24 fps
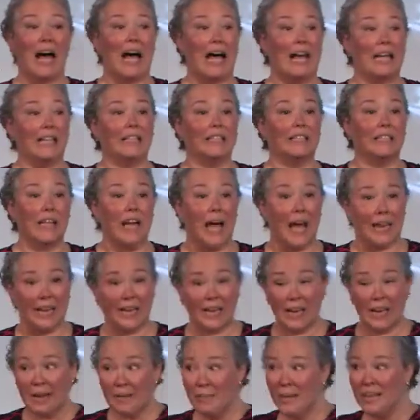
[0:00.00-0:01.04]
a lot,
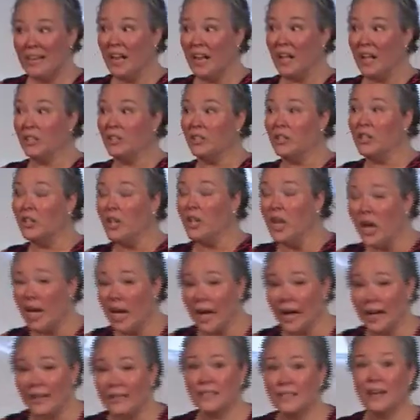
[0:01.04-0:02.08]
and I mean a
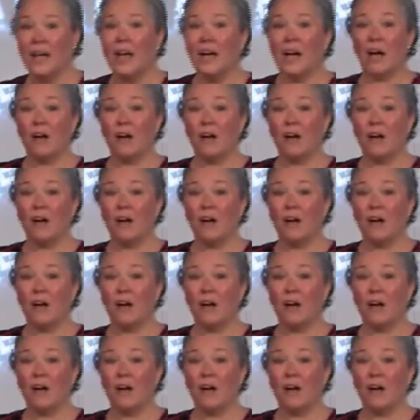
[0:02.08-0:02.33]
lot,